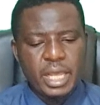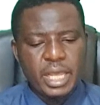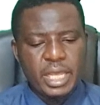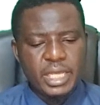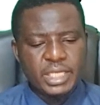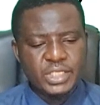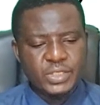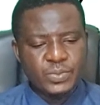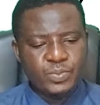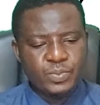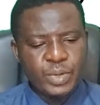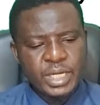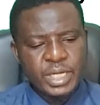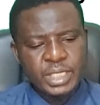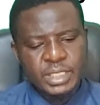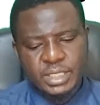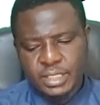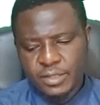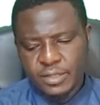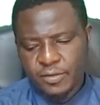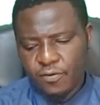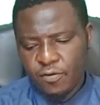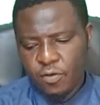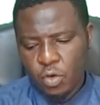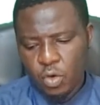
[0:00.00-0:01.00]
express
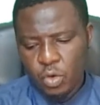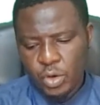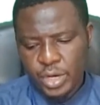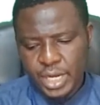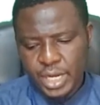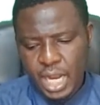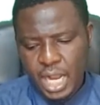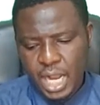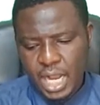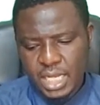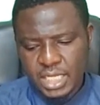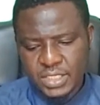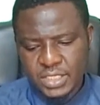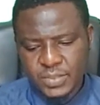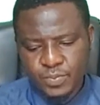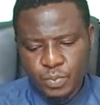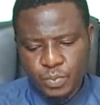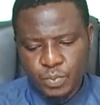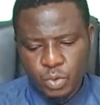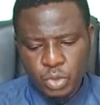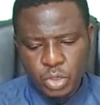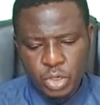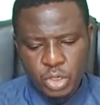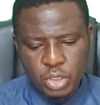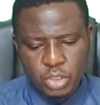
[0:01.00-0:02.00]
the following as
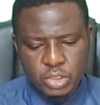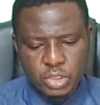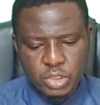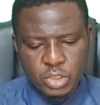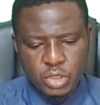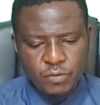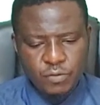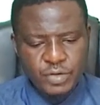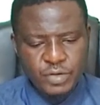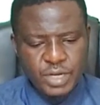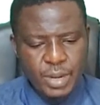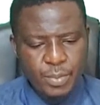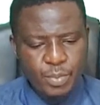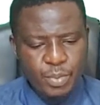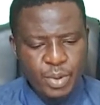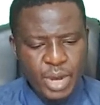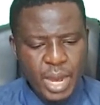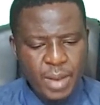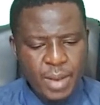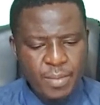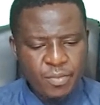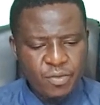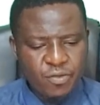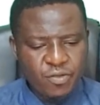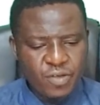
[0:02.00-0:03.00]
products of their
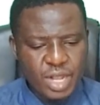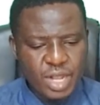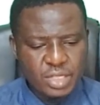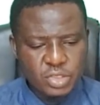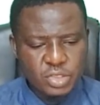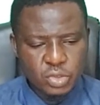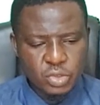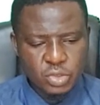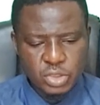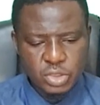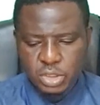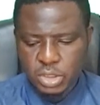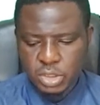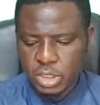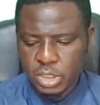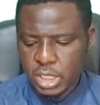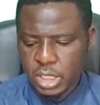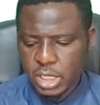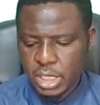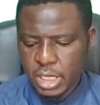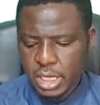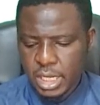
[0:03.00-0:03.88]
prime factors,